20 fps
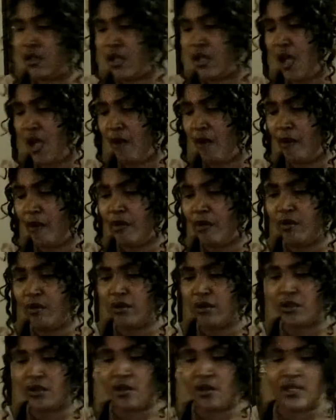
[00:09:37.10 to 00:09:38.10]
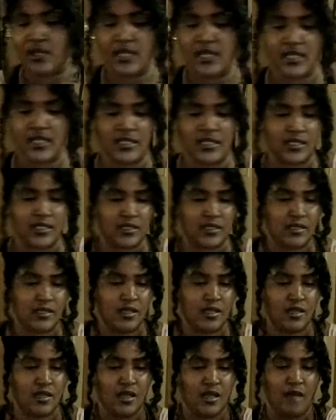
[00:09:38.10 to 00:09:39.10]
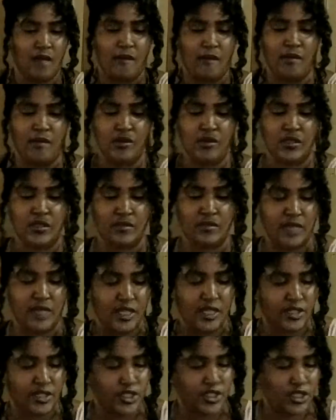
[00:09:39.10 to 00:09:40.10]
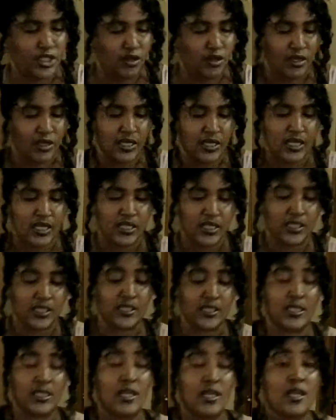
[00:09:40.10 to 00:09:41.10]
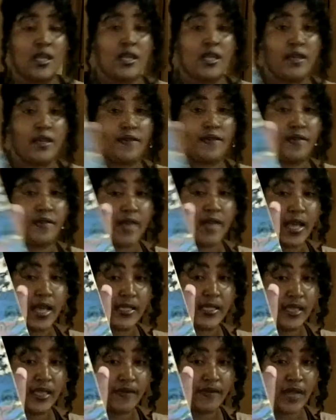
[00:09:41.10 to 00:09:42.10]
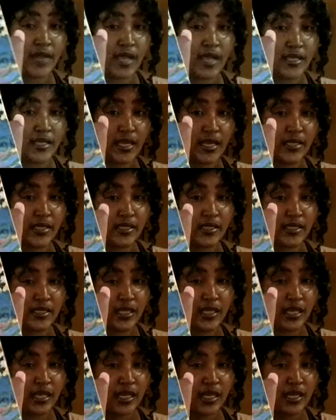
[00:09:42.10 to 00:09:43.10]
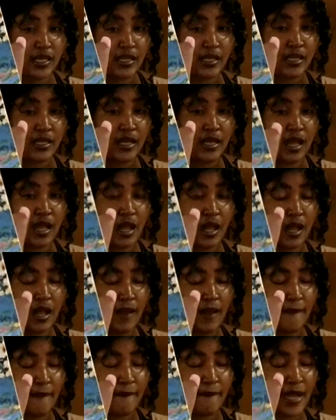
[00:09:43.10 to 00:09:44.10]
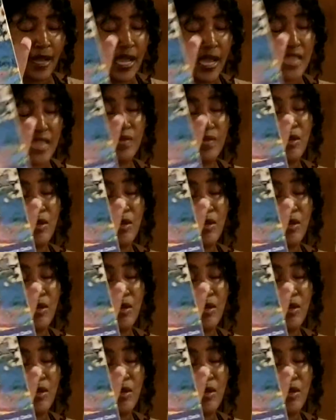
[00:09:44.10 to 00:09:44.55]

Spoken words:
gonna pull on this. I'm gonna pull some energy on this. If you guys have not yet seen my Cosmic